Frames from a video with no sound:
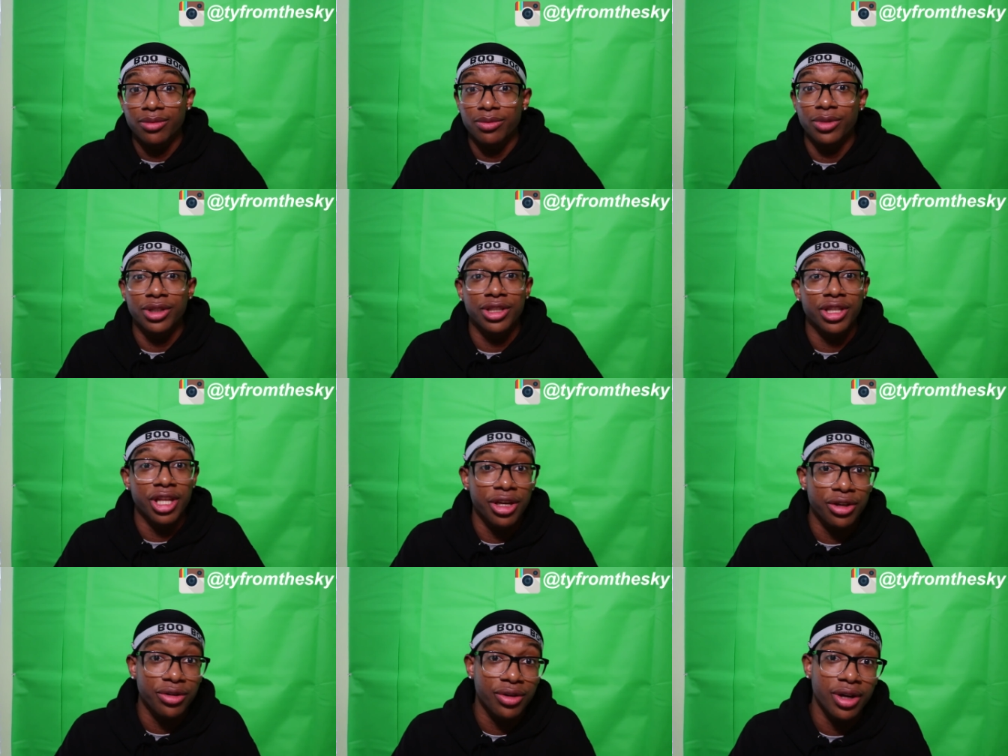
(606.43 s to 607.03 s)
But
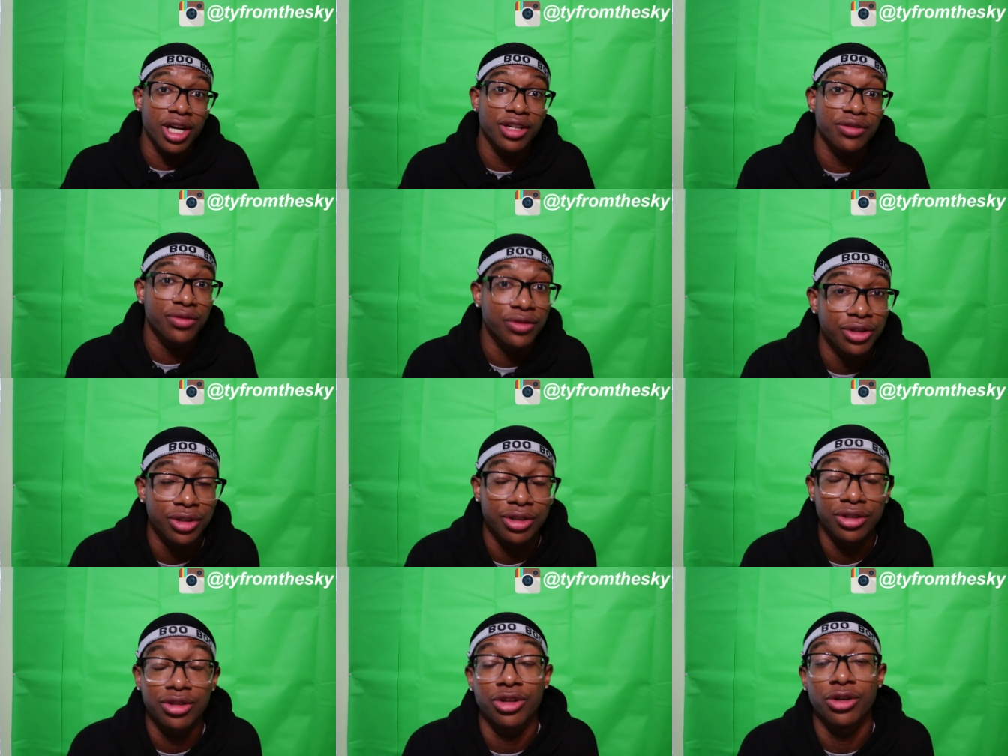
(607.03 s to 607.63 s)
thank you guys for
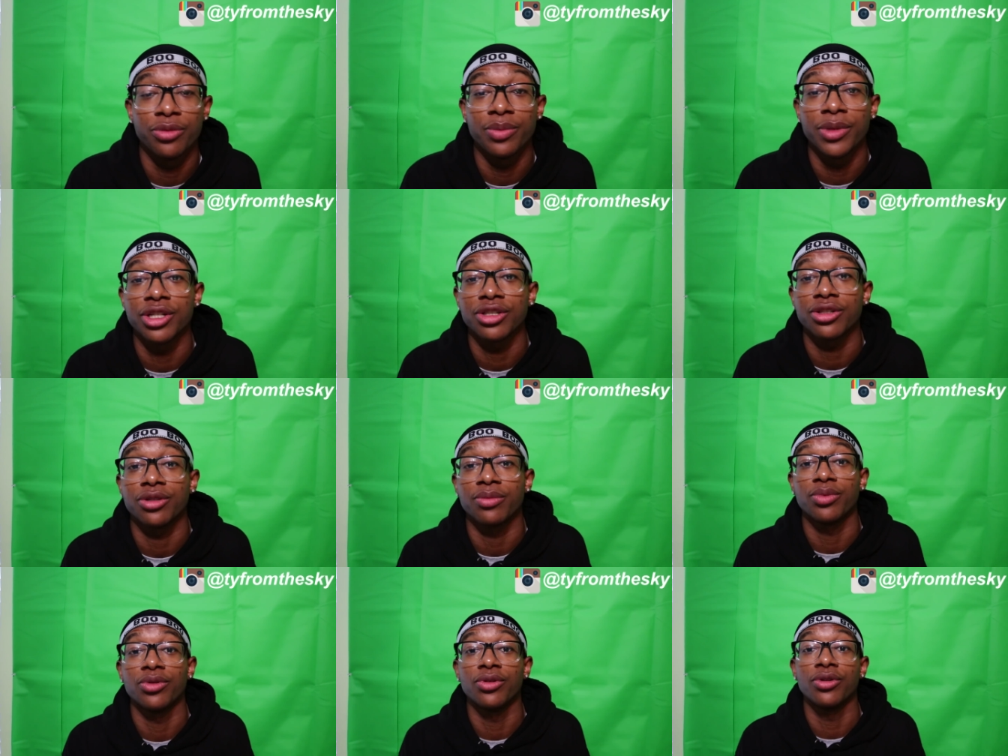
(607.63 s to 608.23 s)
so much
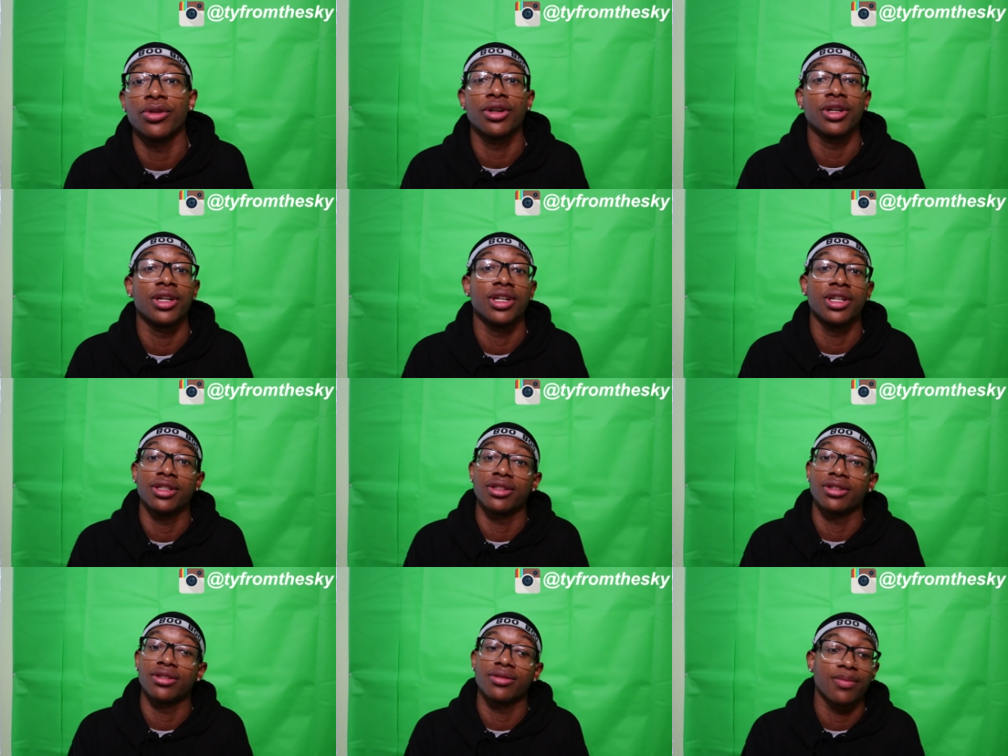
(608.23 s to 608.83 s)
support,
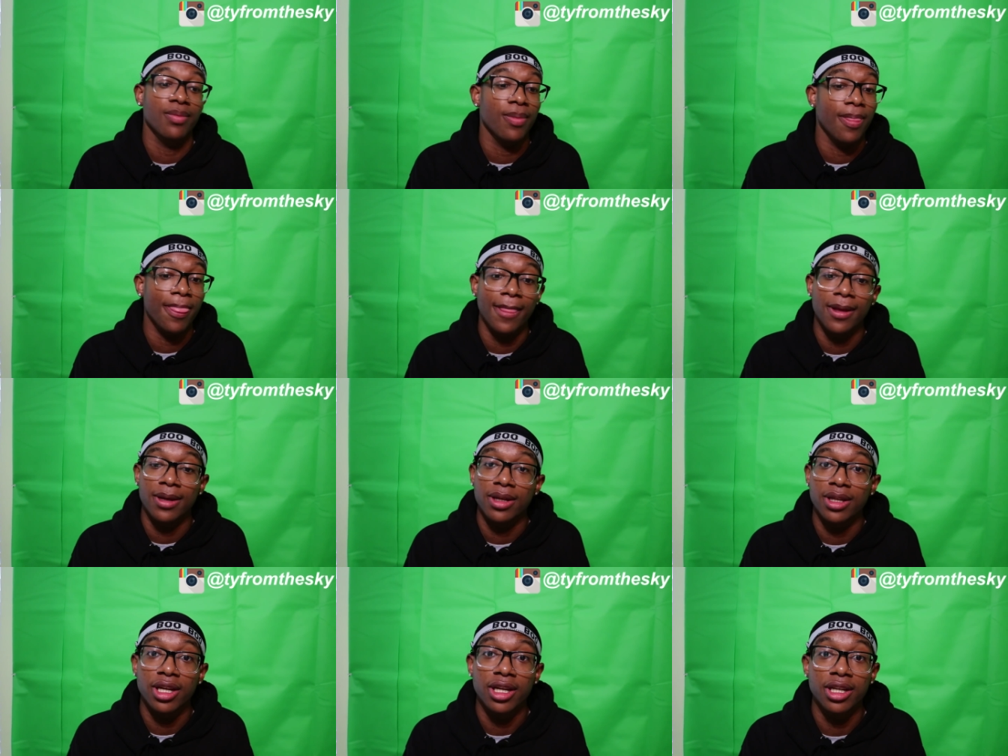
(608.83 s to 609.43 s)
and
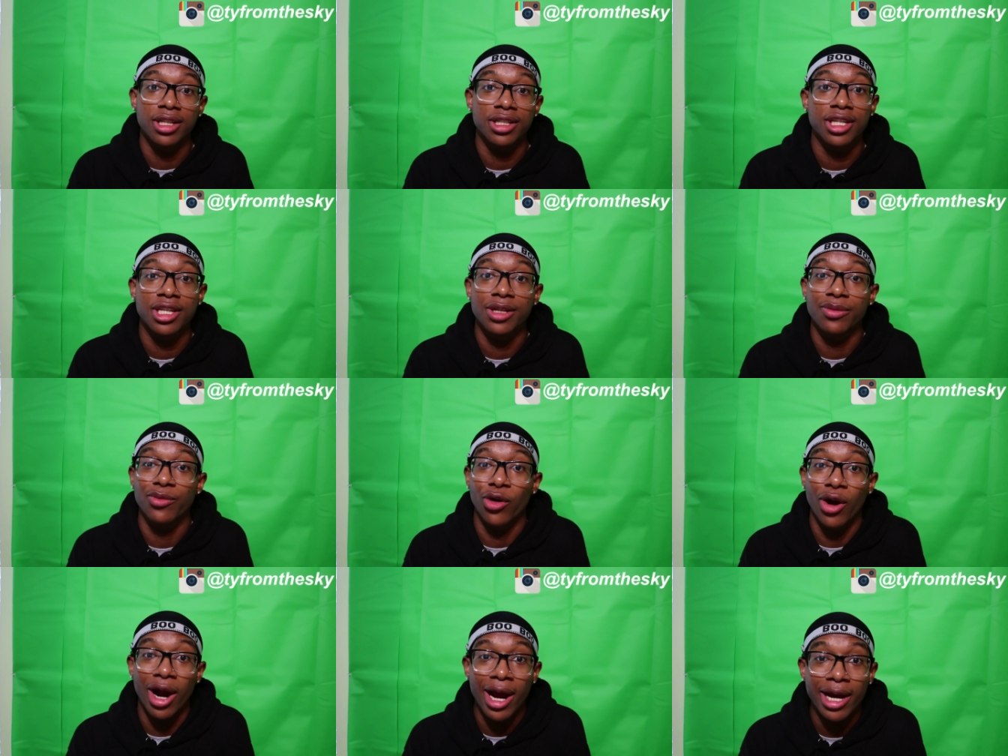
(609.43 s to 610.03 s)
yeah, let's
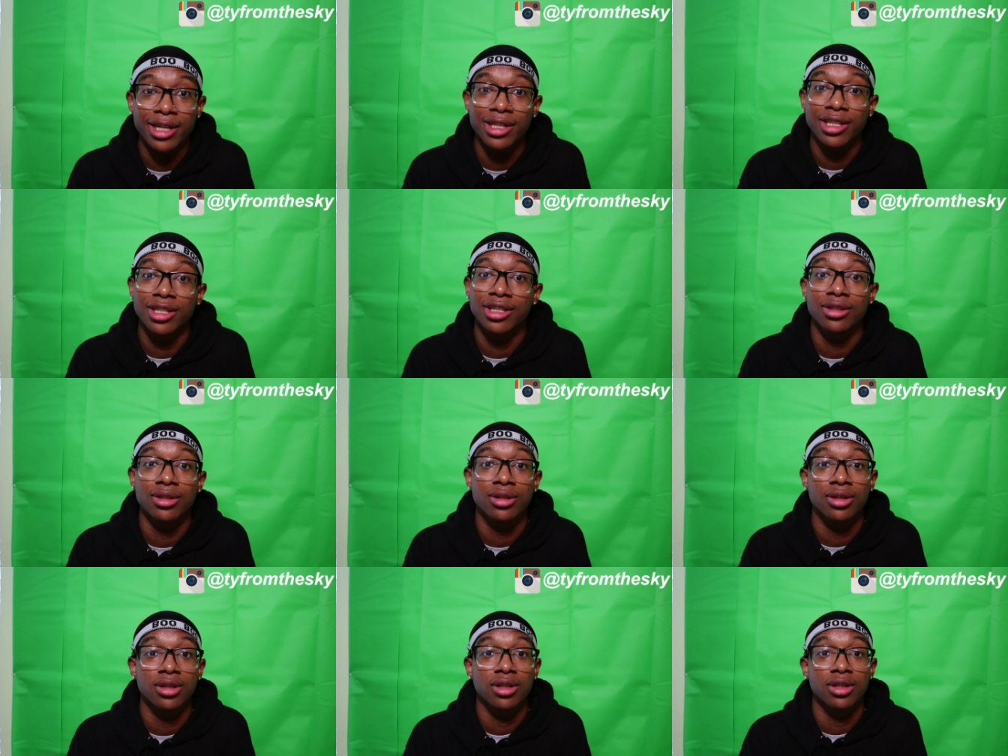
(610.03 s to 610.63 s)
keep
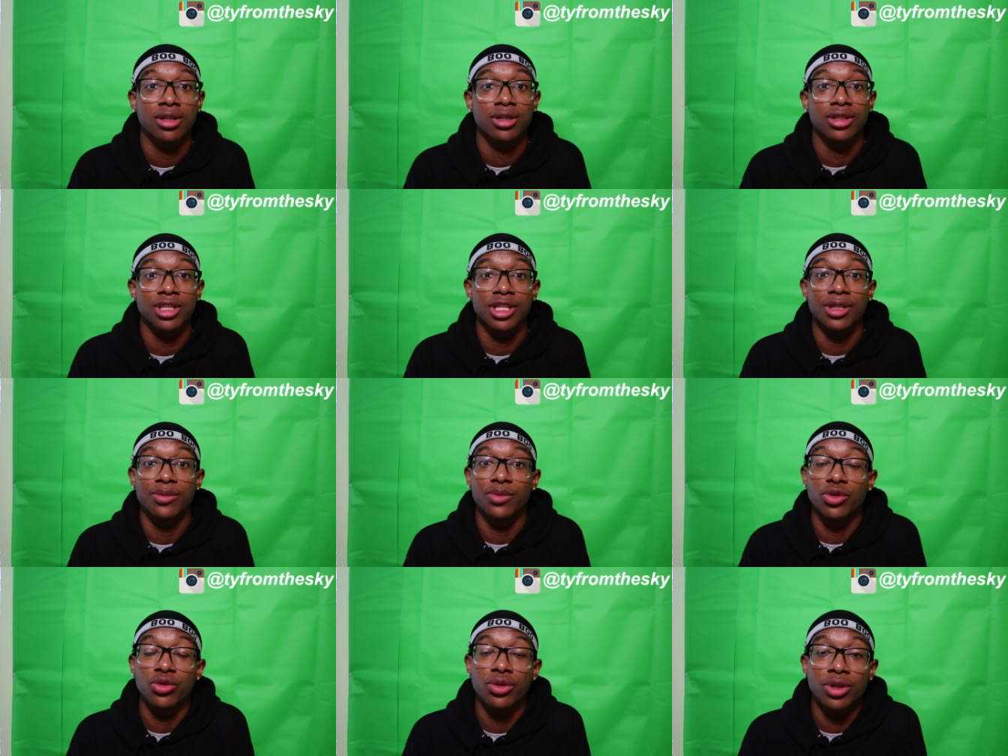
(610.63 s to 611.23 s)
grinding, let's
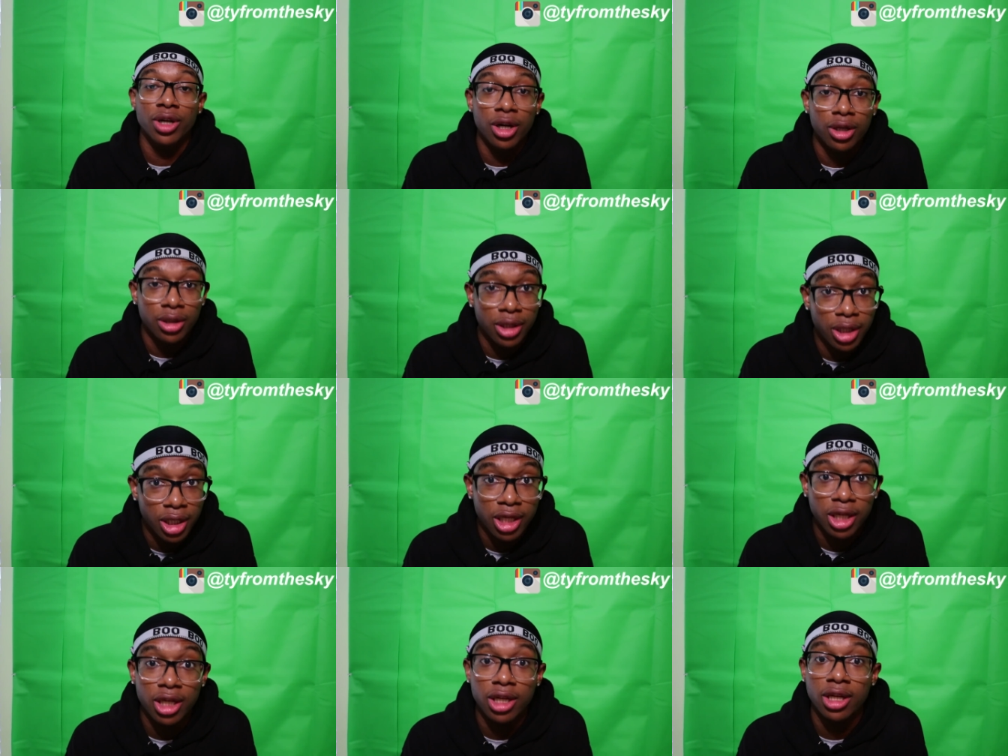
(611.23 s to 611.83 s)
keep doing our
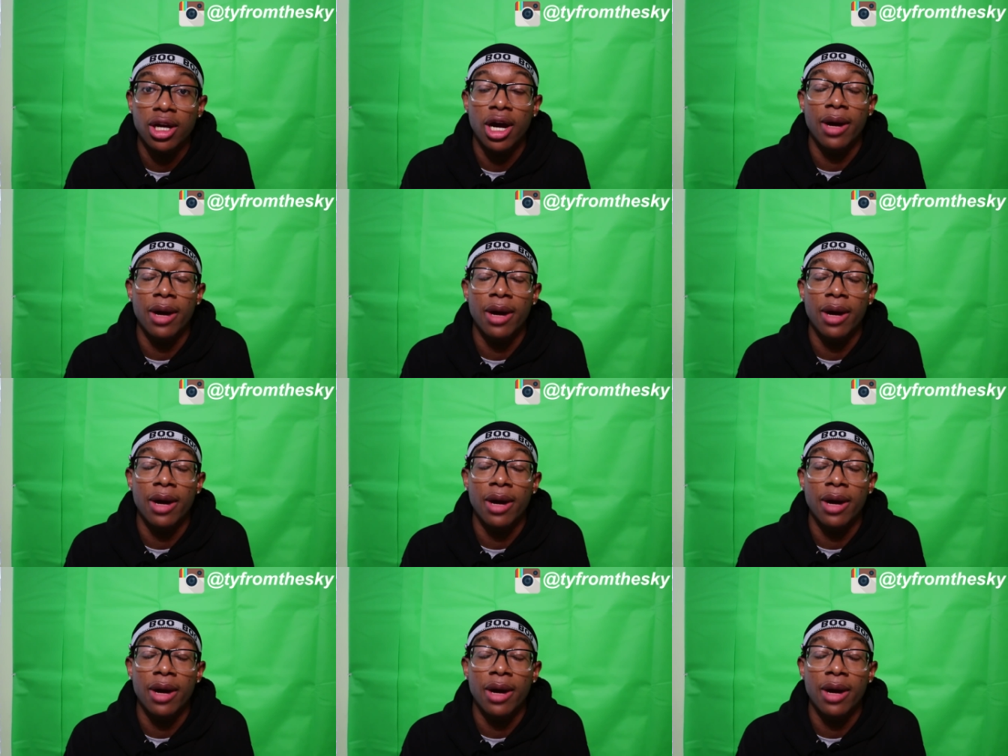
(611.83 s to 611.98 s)
thing.